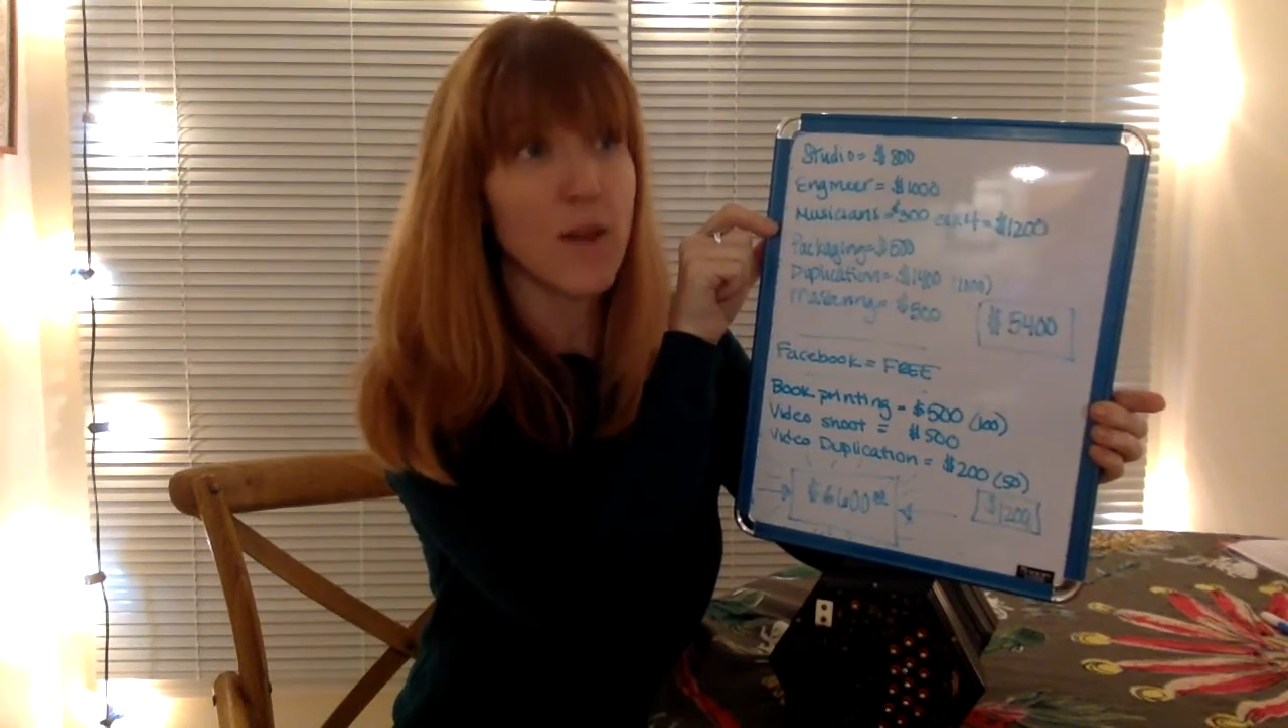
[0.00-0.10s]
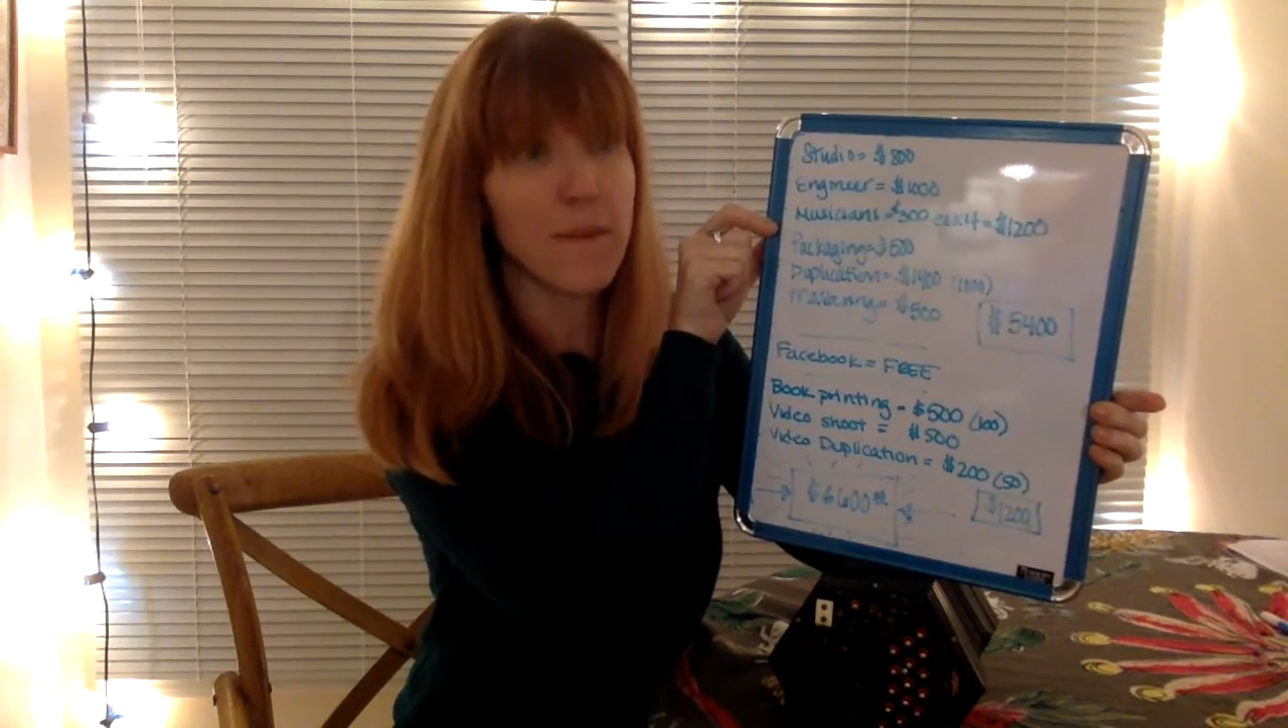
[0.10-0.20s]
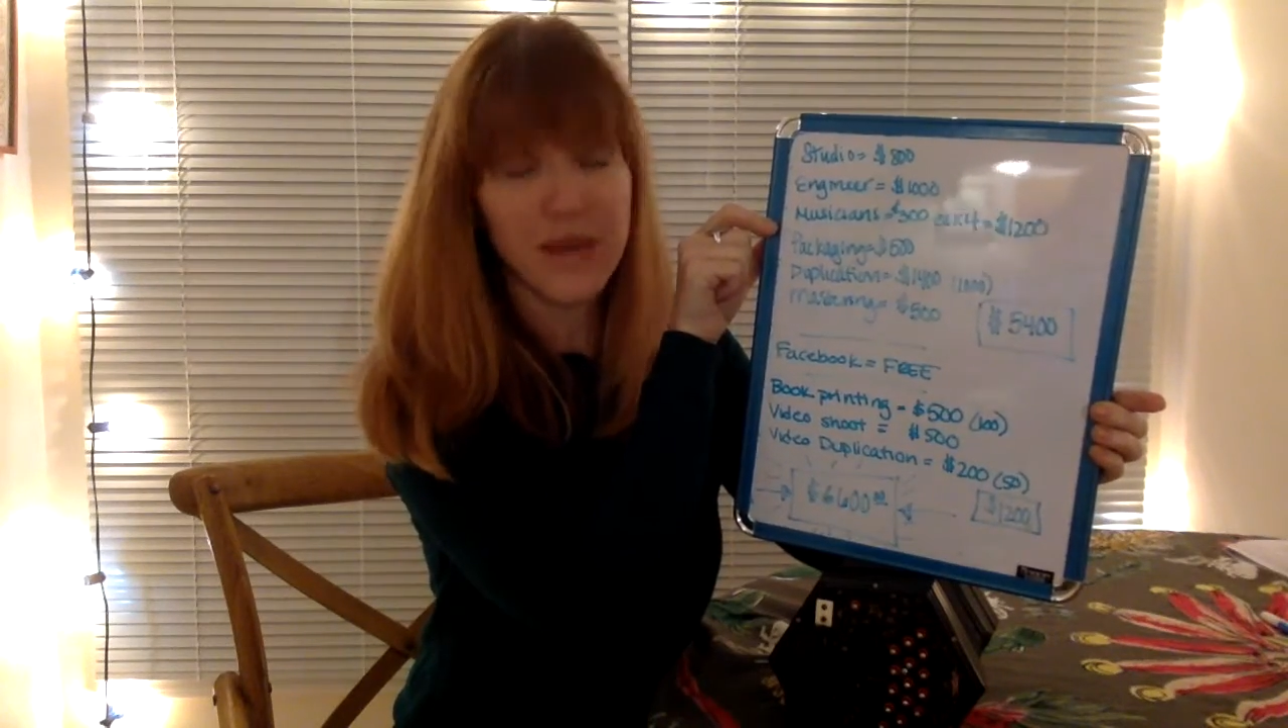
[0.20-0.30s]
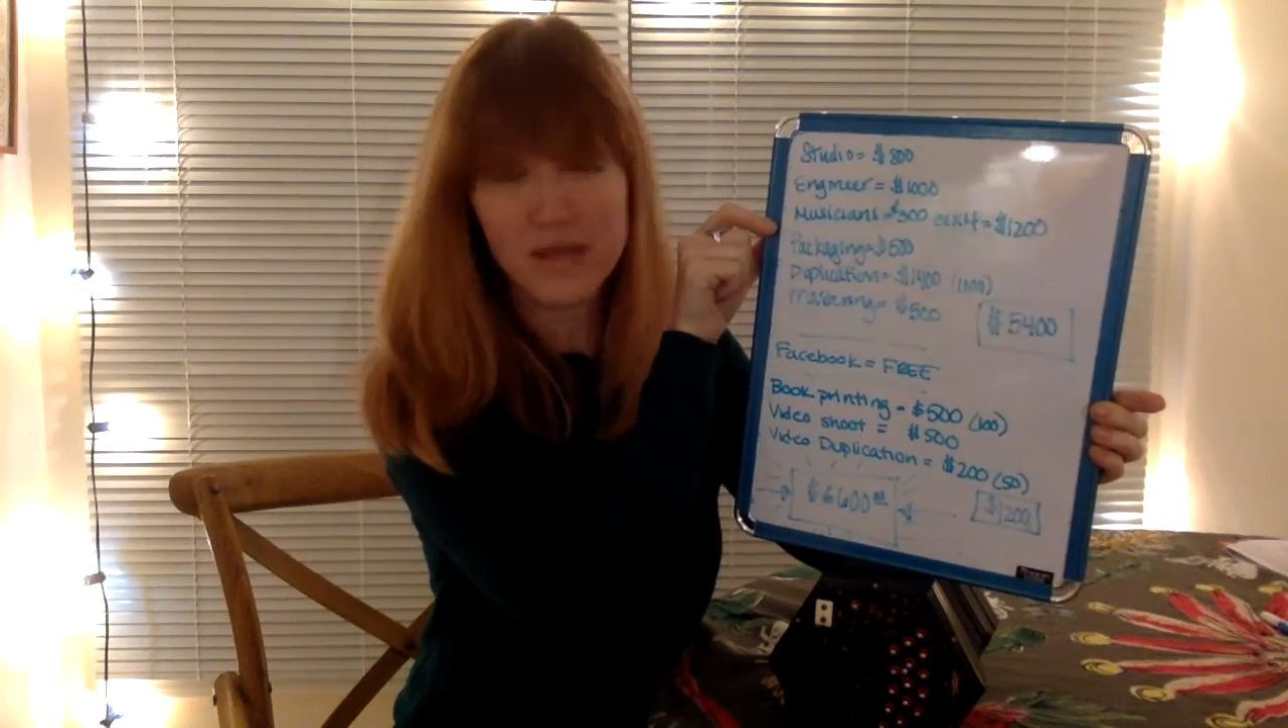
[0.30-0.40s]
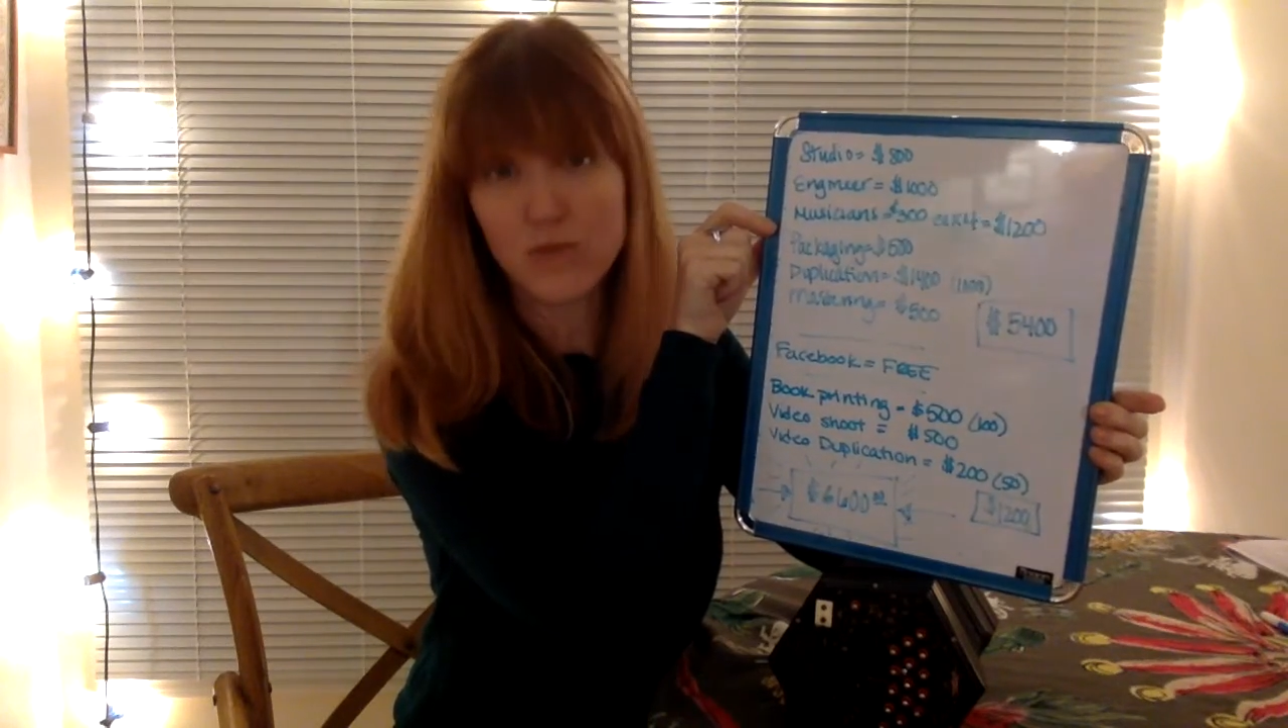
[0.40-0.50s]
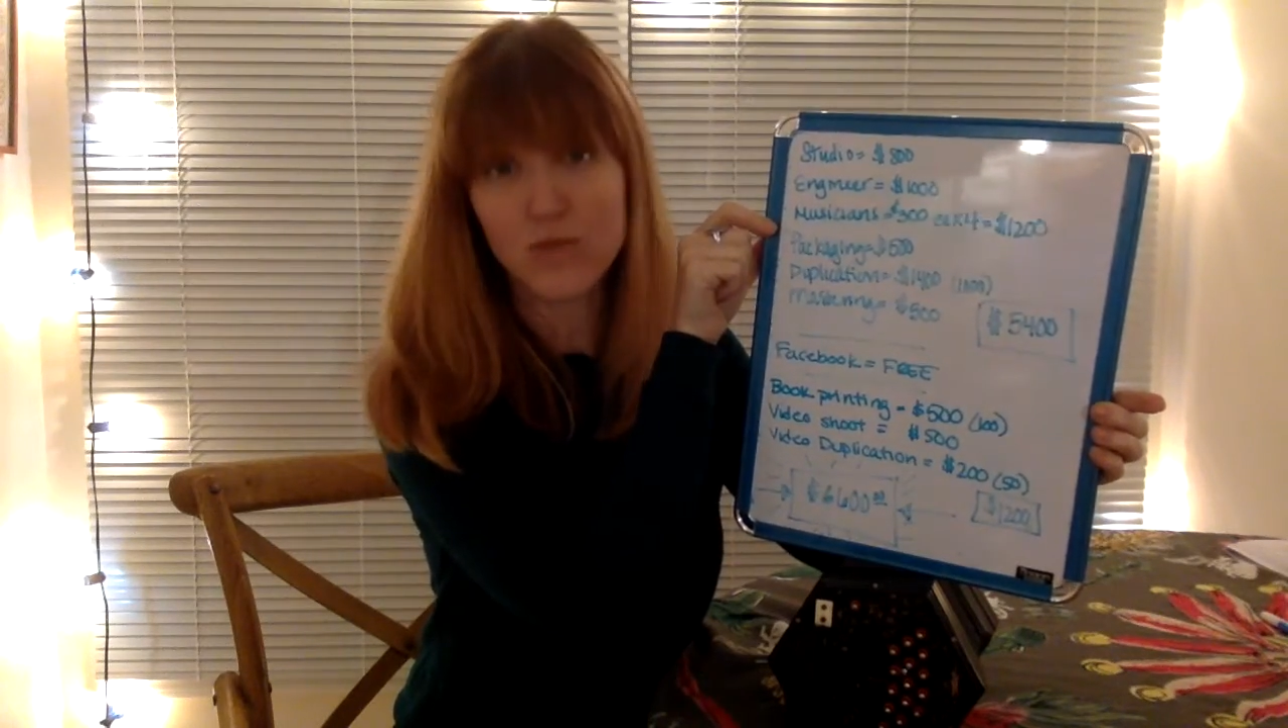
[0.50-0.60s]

amazing